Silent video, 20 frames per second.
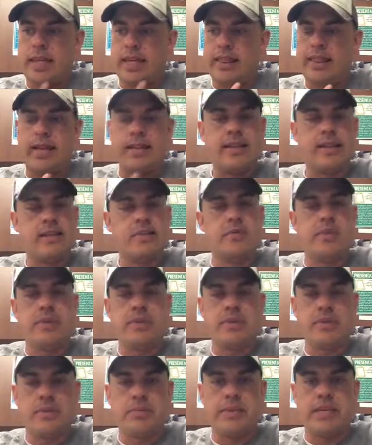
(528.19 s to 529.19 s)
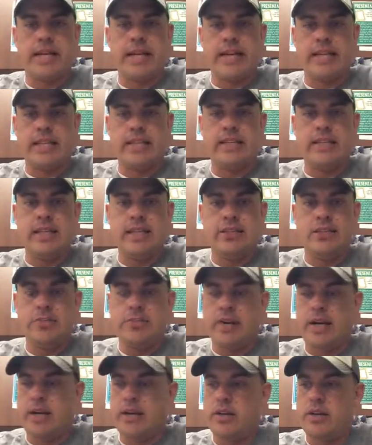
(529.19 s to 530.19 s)
think that's maybe something I can
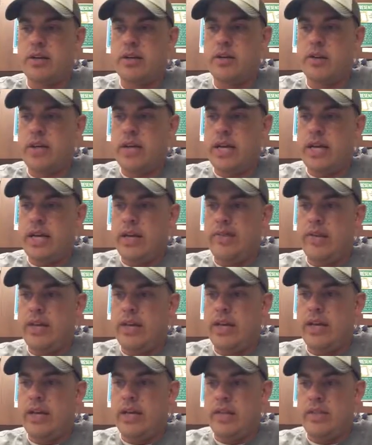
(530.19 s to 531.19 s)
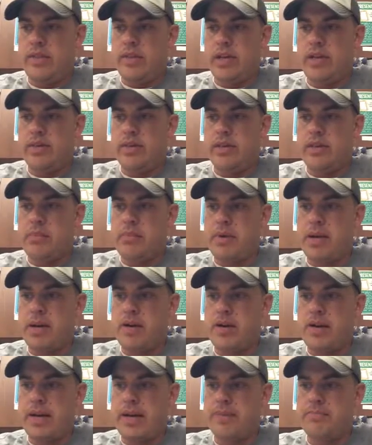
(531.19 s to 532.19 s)
teach better, and they could get
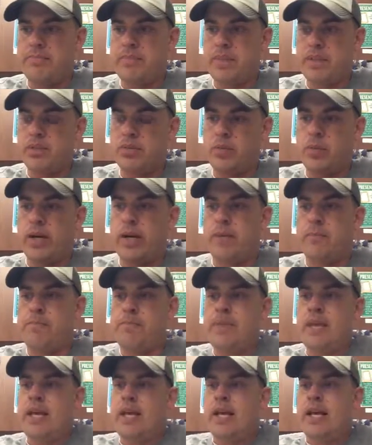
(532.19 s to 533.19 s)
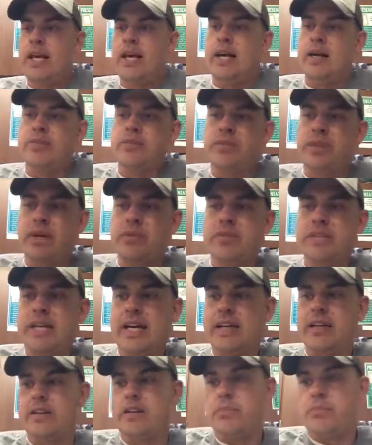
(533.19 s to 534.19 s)
better at as well. So that was
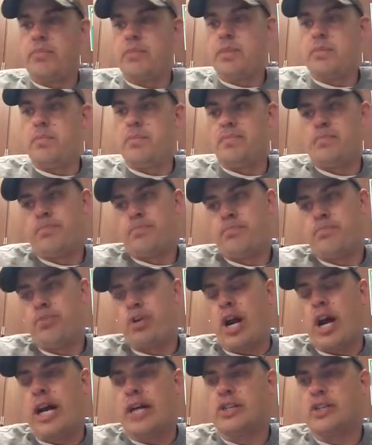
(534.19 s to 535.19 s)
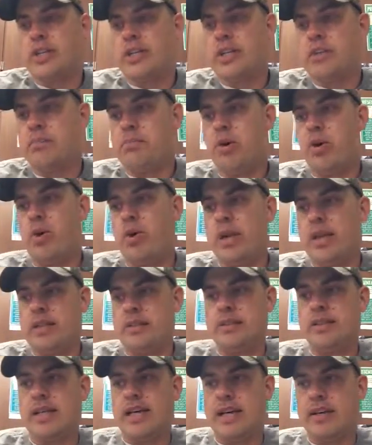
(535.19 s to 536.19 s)
kind of the project component
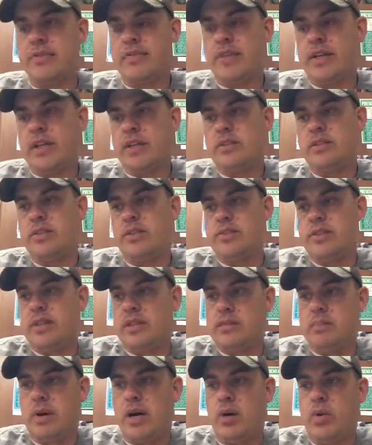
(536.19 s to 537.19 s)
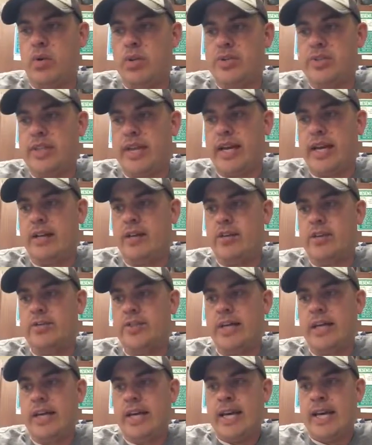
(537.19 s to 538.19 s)
inside of things using the power
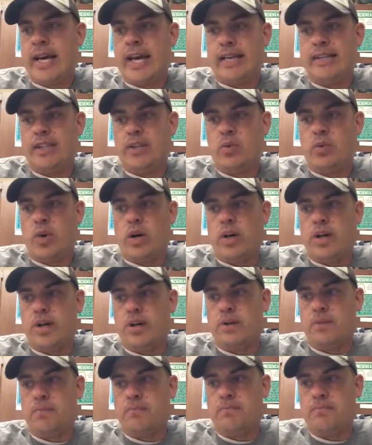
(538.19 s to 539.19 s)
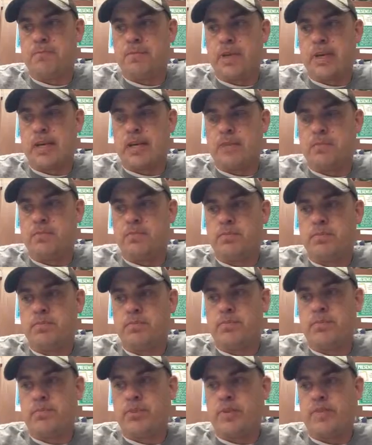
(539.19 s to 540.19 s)
standards. I did want to
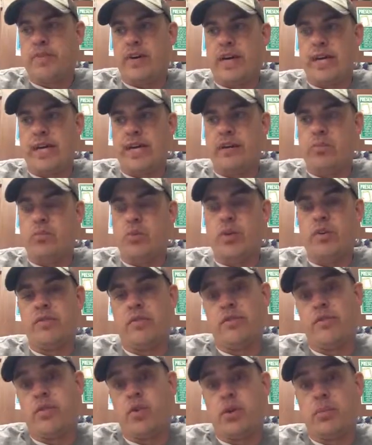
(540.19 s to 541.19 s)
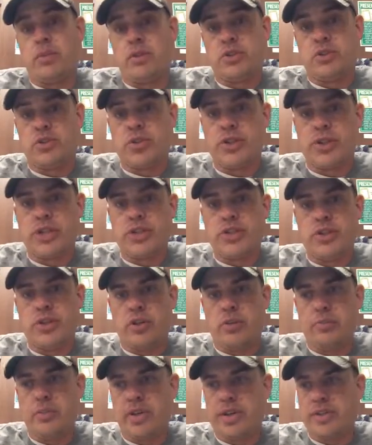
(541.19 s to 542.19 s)
provide more of a formal and
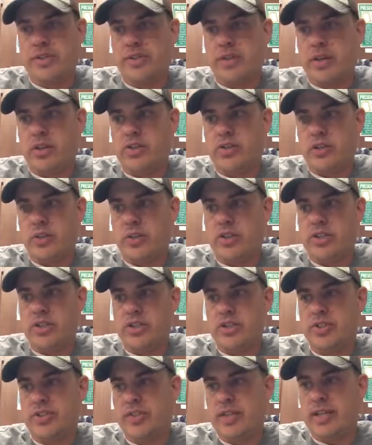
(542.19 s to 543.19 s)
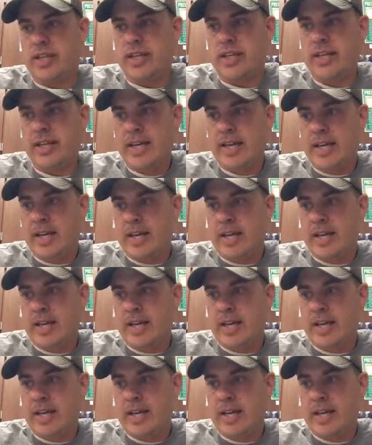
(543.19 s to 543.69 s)
traditional piece there too, to just see